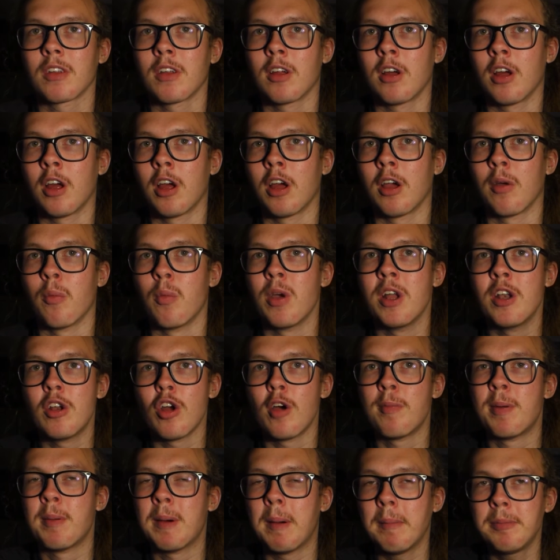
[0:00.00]

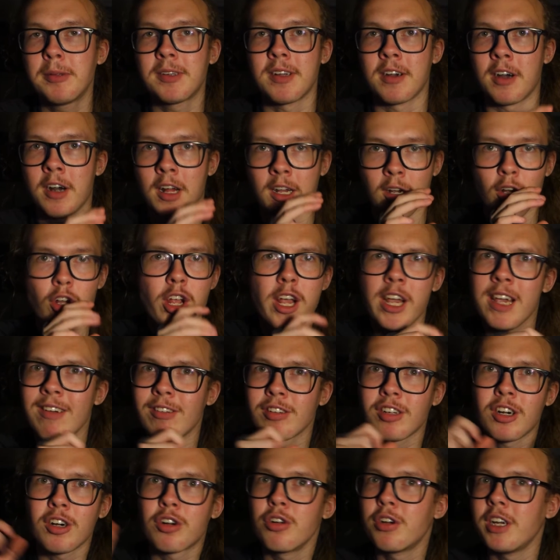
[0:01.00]
window pop-ups that are like, oh yeah, give
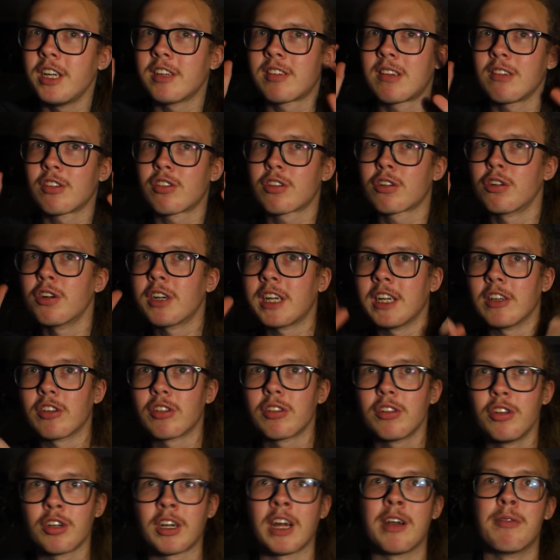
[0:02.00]
us our cookies, give us our cookies.
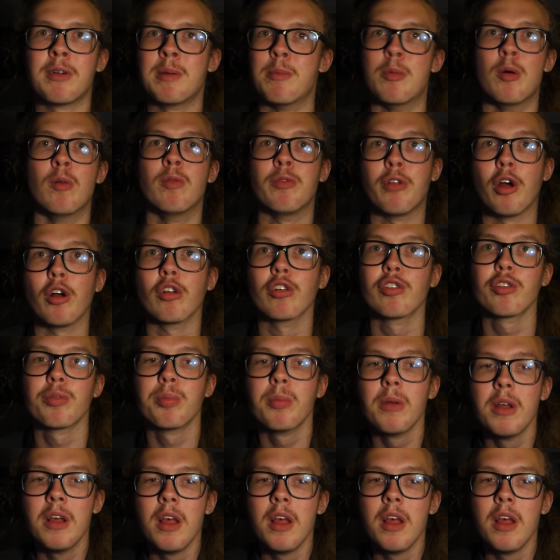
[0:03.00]
You can remove those